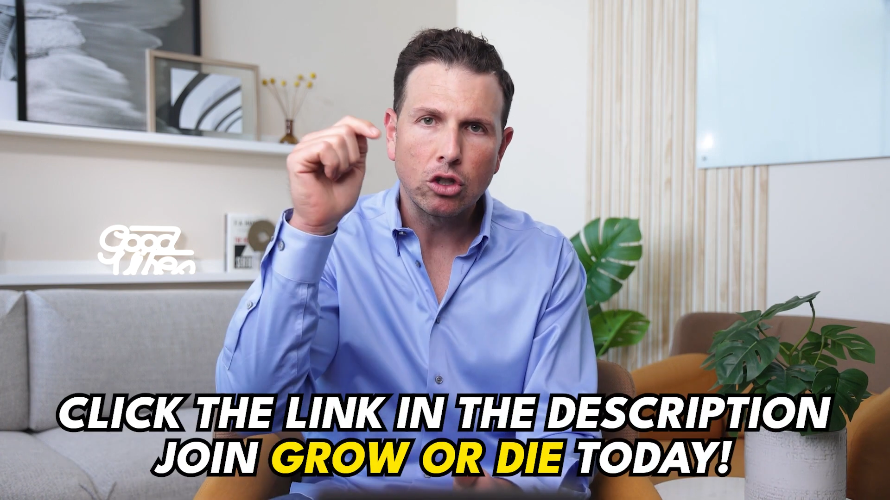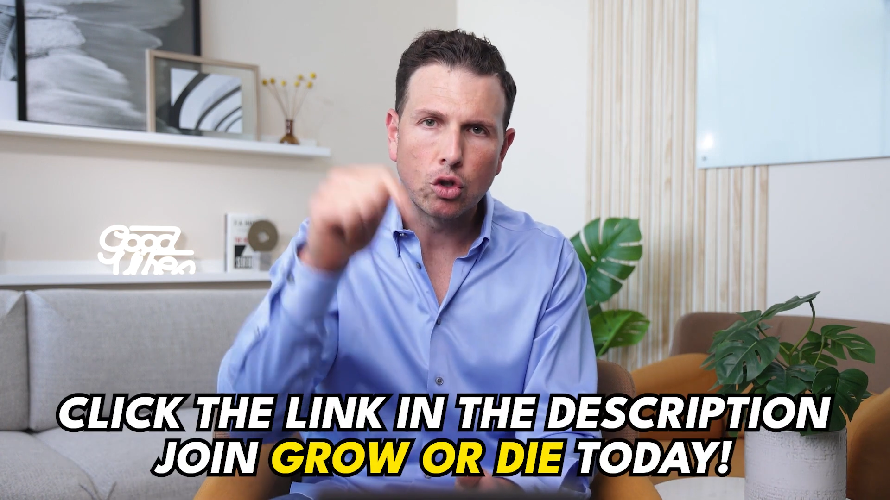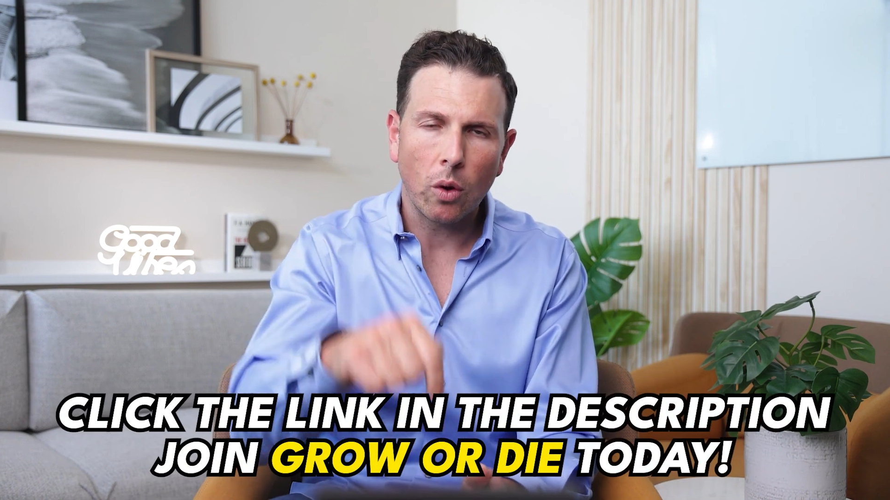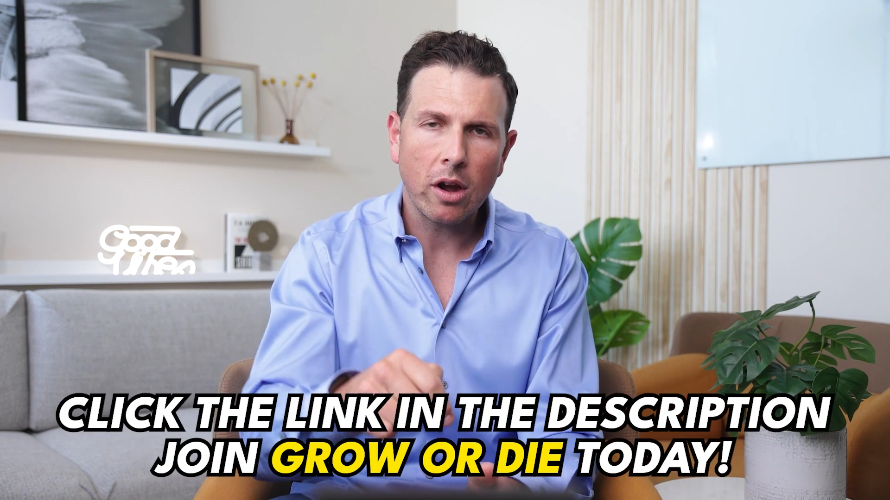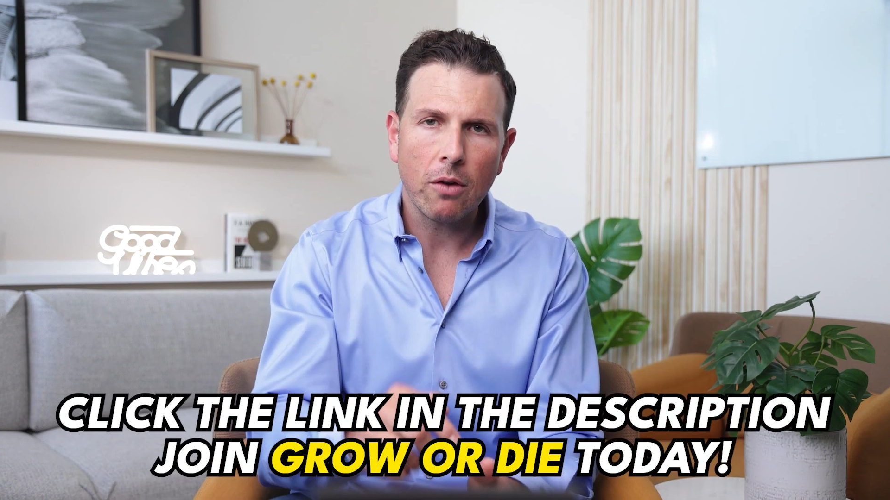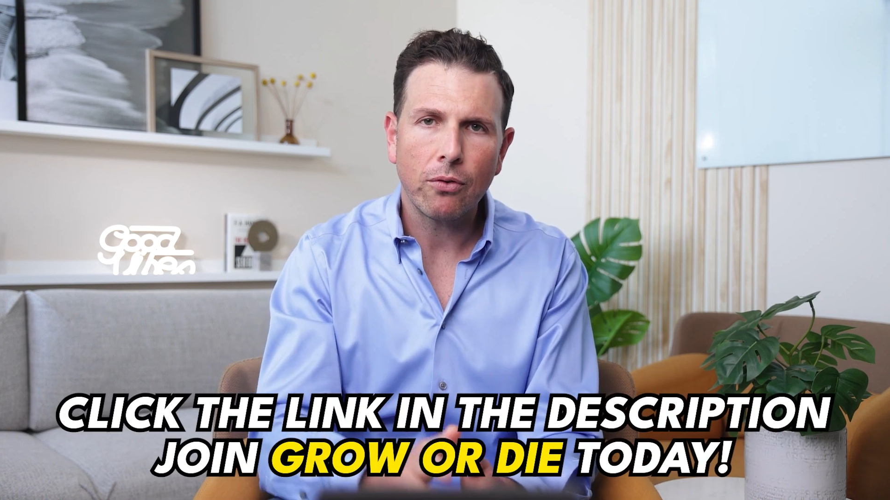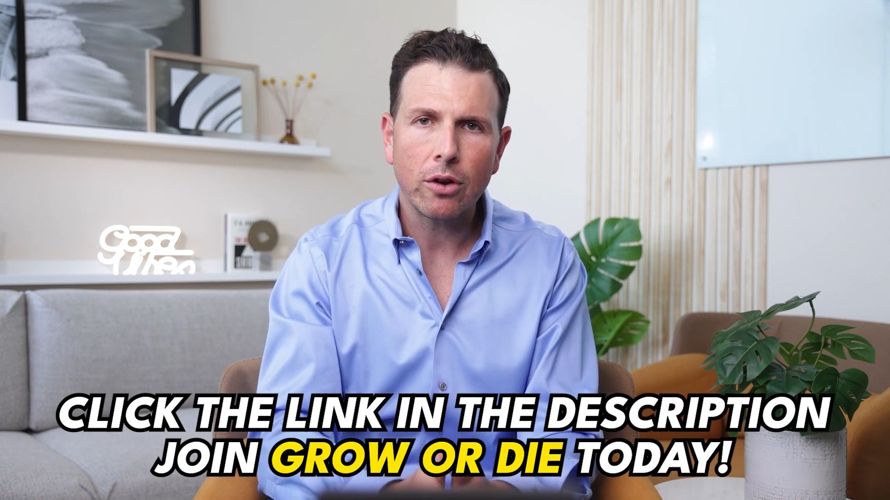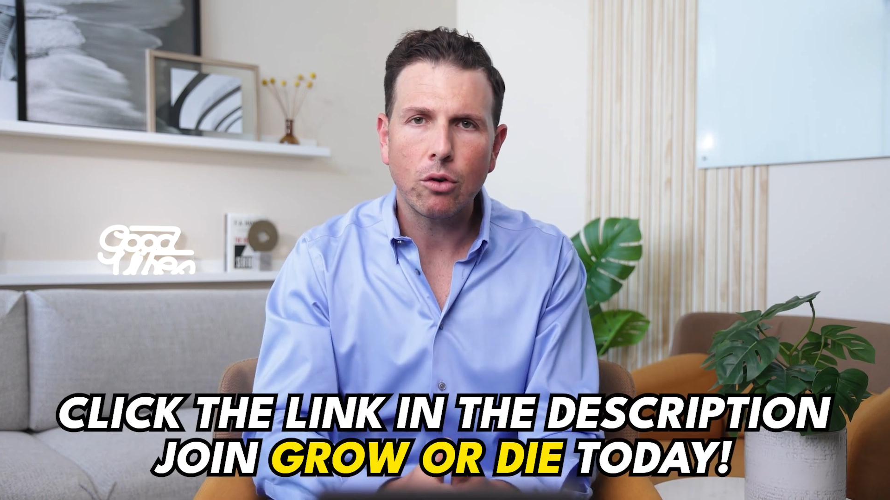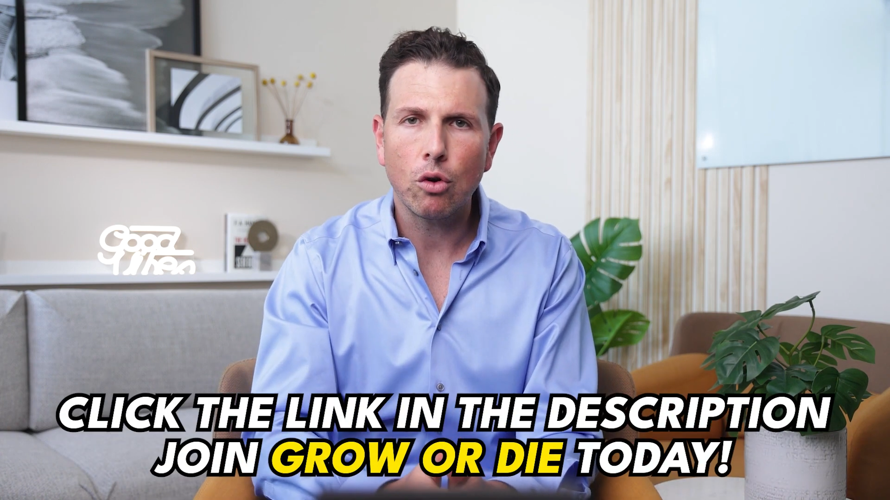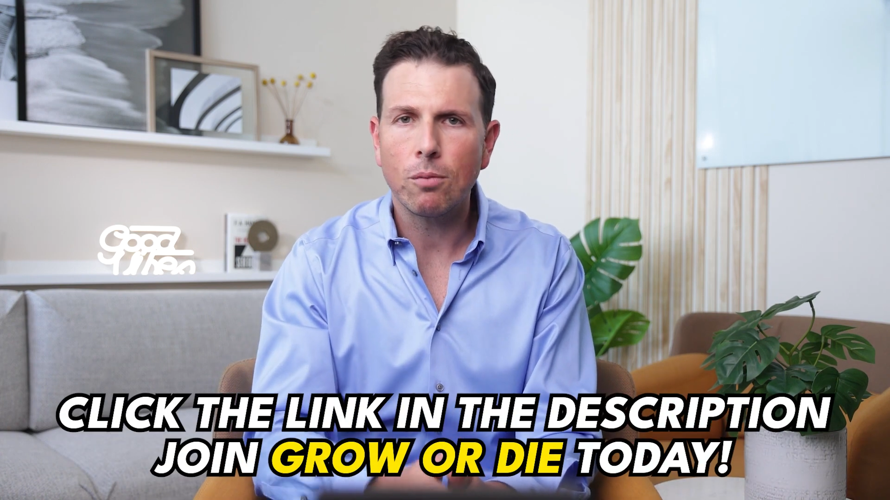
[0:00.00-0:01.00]
join our
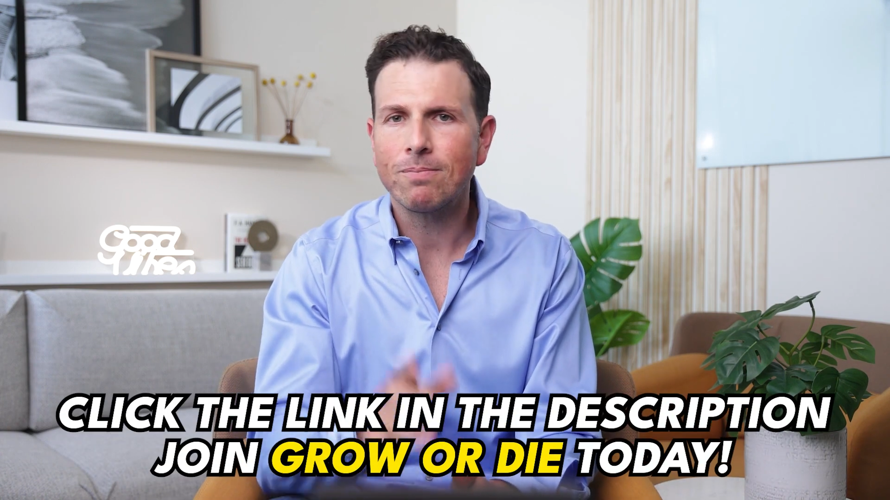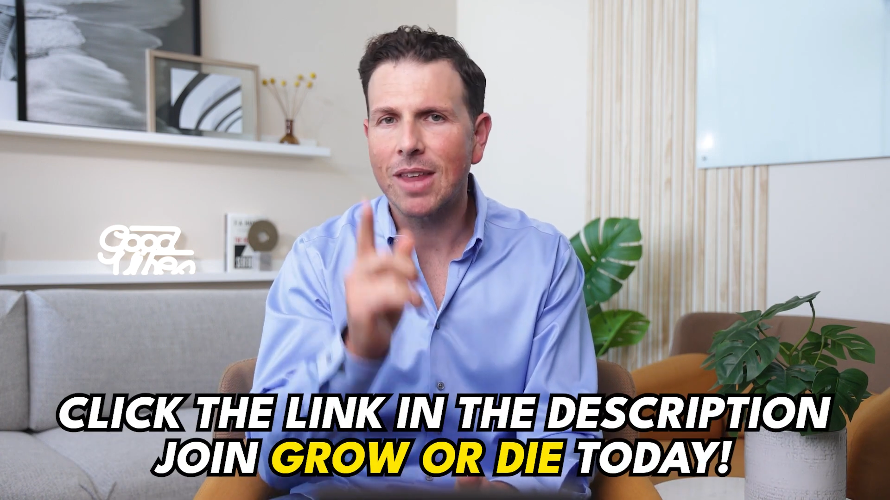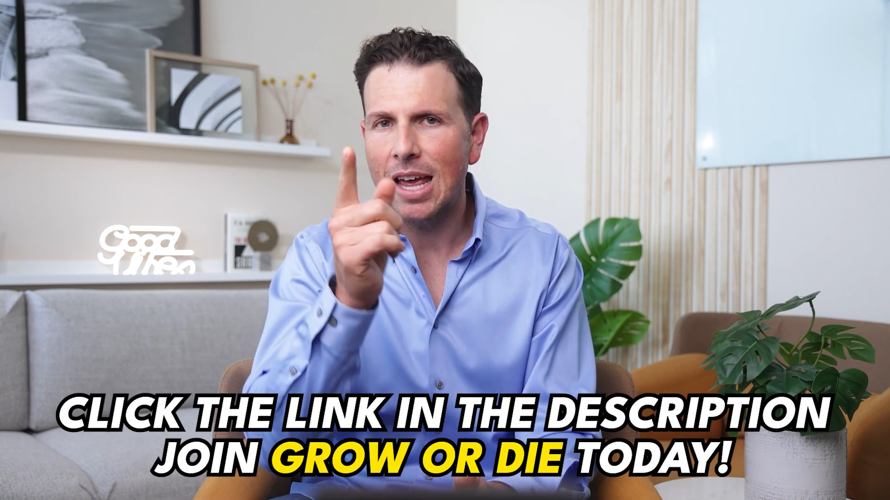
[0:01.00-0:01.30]
free group,